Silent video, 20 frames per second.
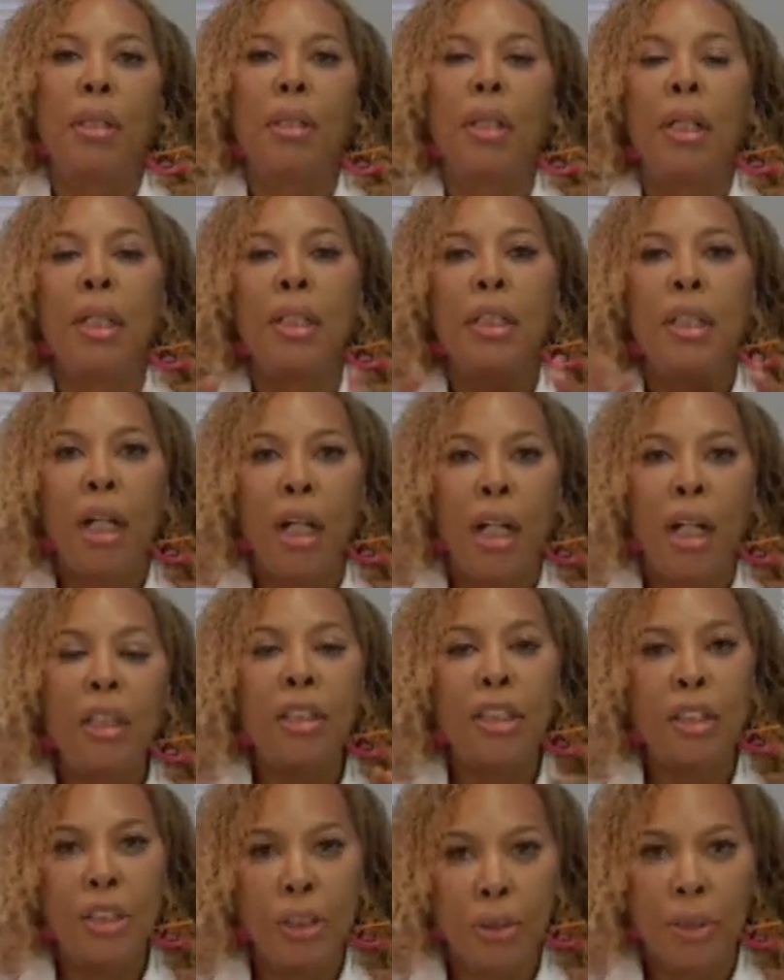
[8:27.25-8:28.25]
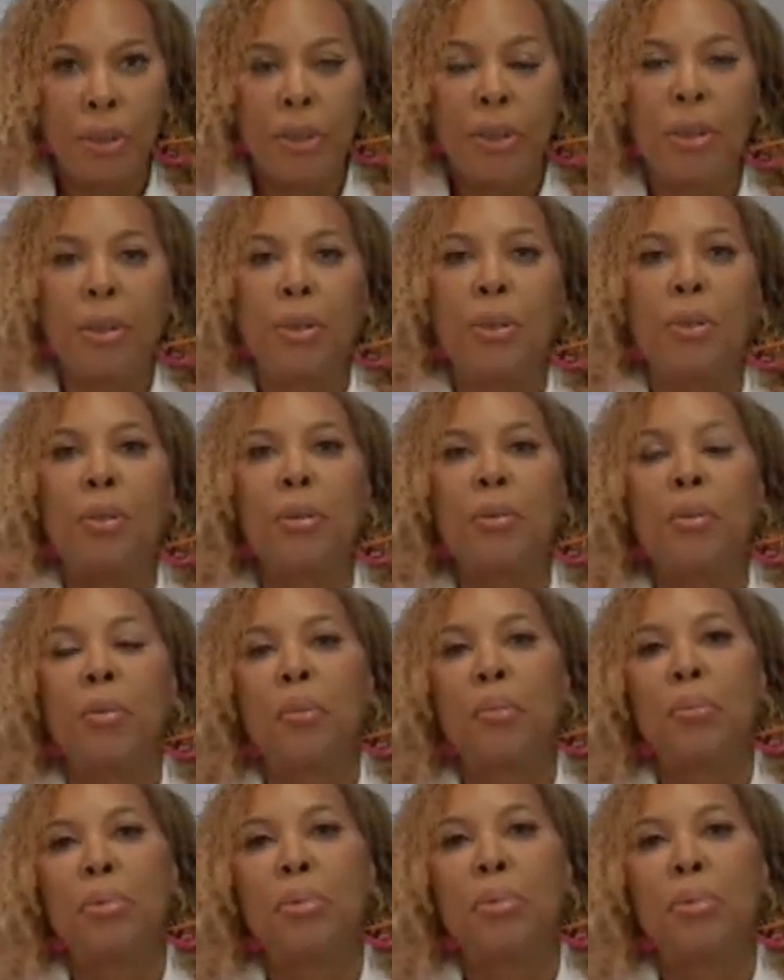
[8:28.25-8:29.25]
non-surgical
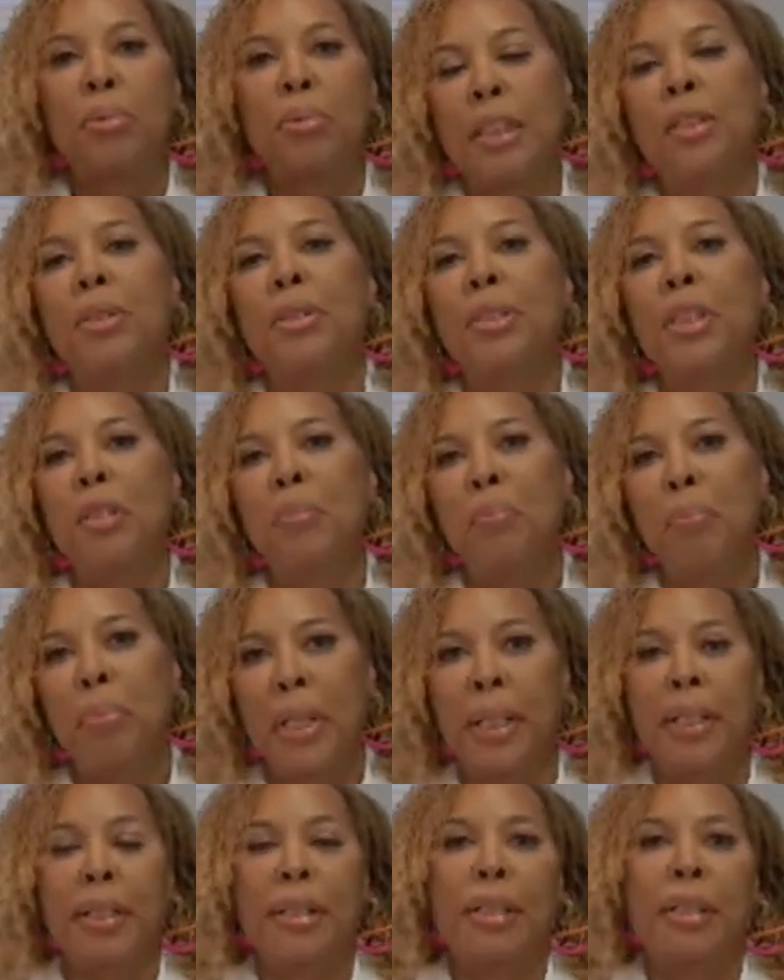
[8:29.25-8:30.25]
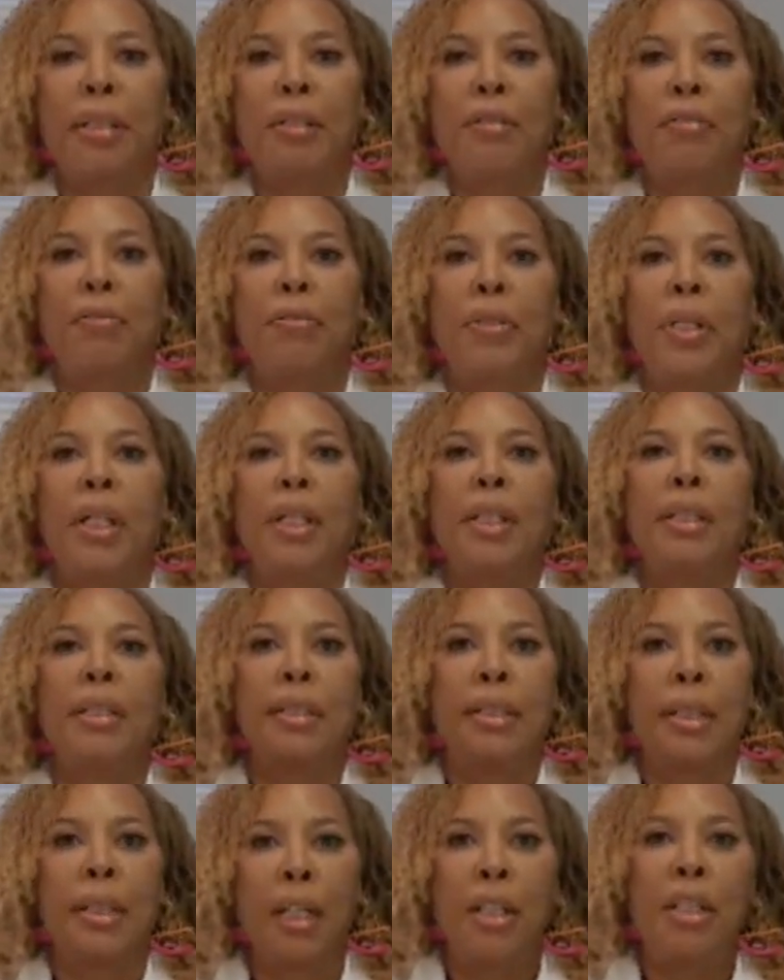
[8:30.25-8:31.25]
Brazilian butt lift. And it's
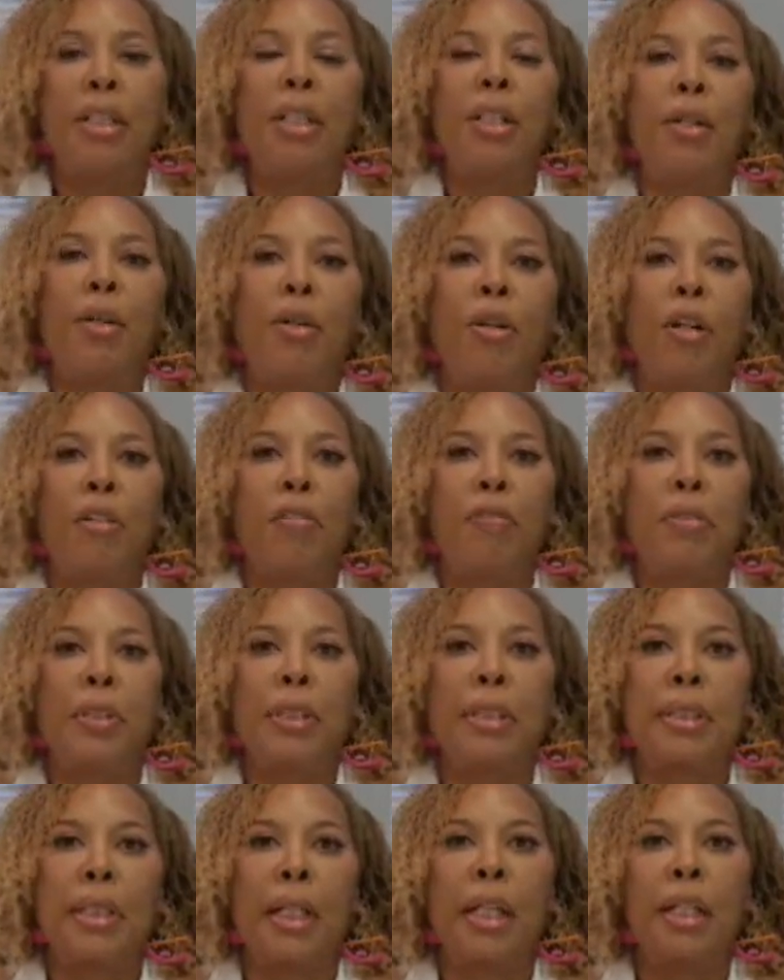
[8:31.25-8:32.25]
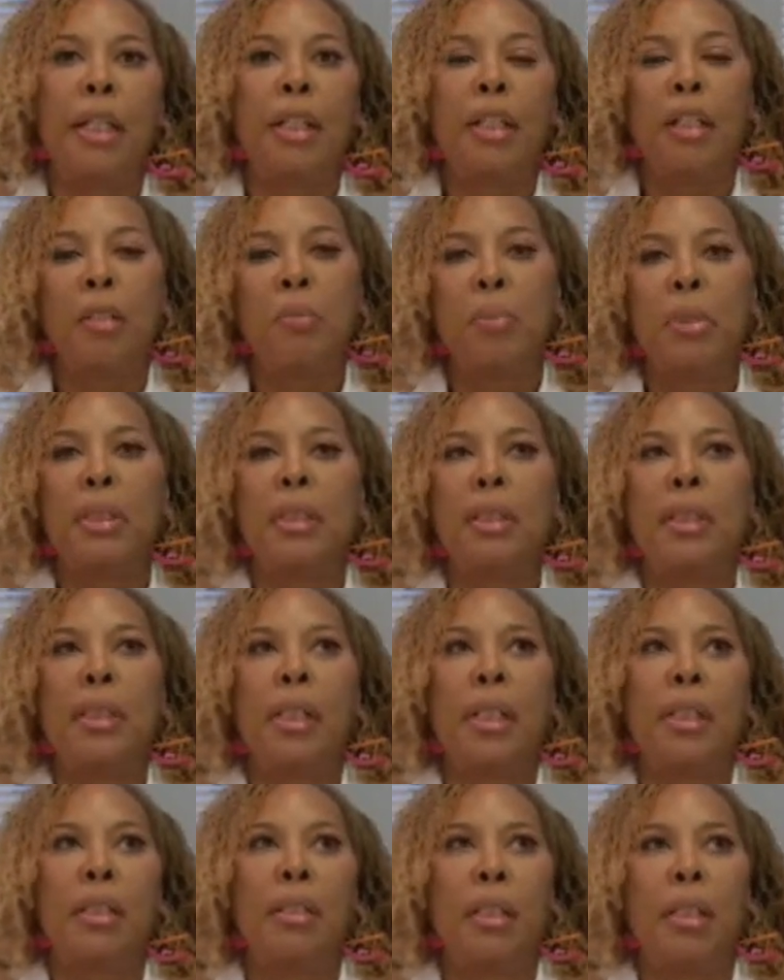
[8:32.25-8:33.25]
done in the office, and it can be
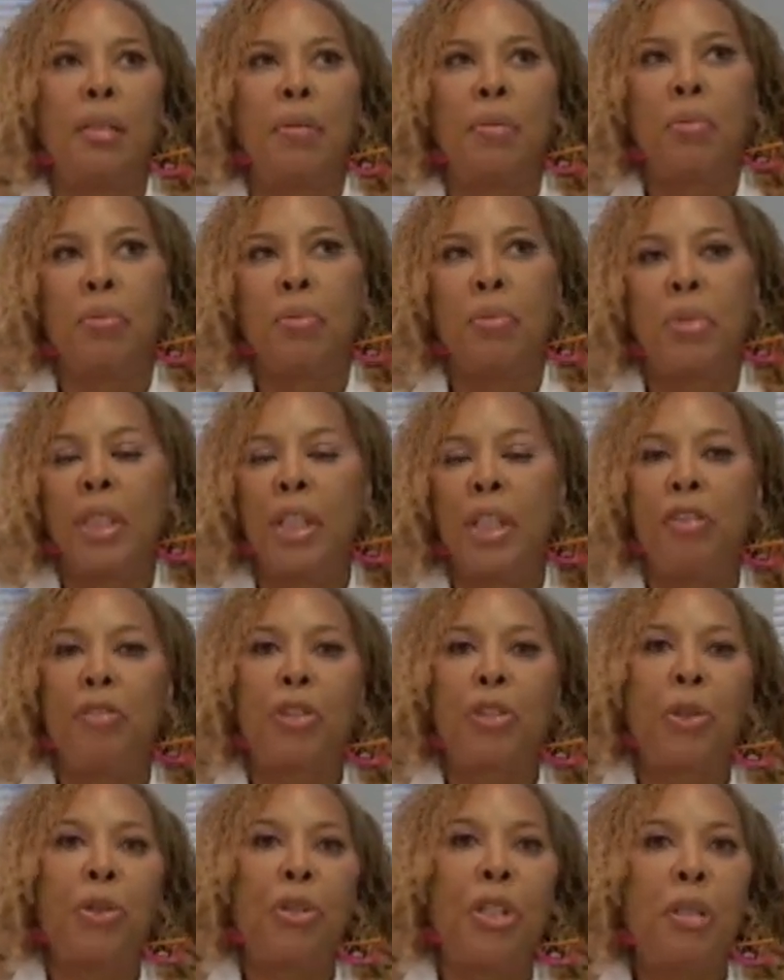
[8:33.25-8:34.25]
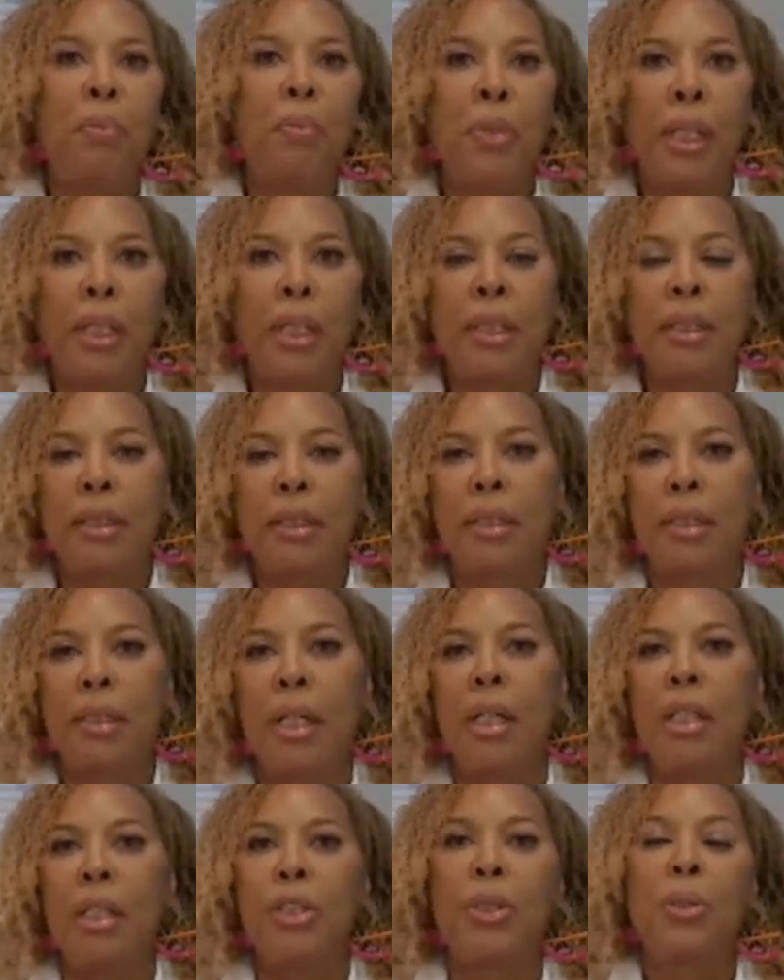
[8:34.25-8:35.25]
done within 30 minutes
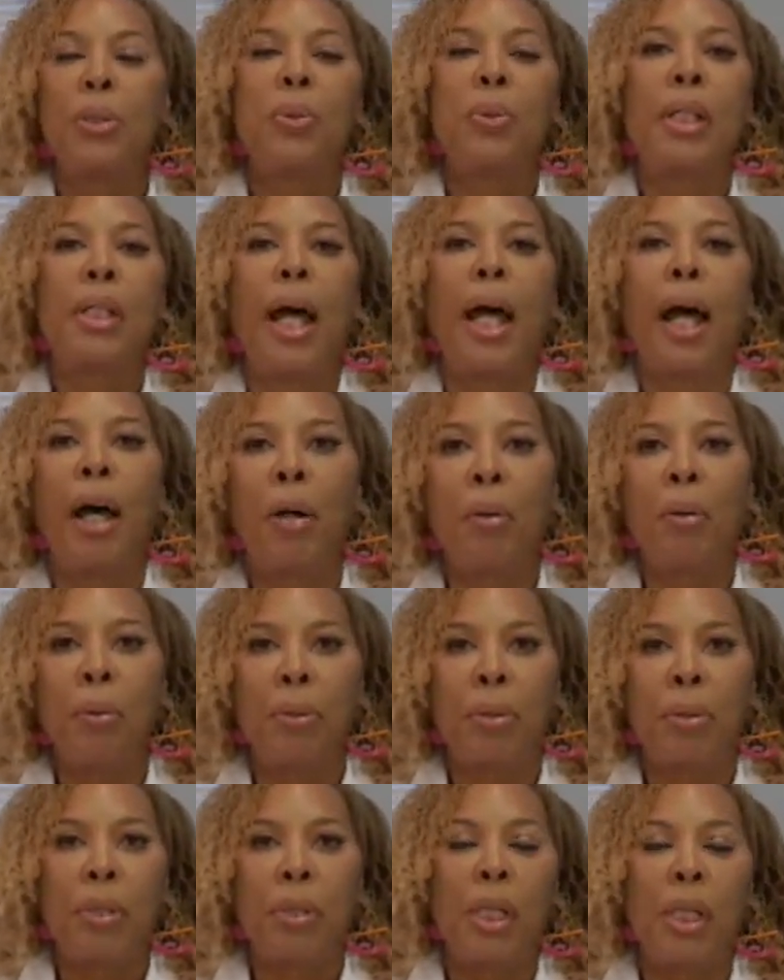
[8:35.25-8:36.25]
to an hour.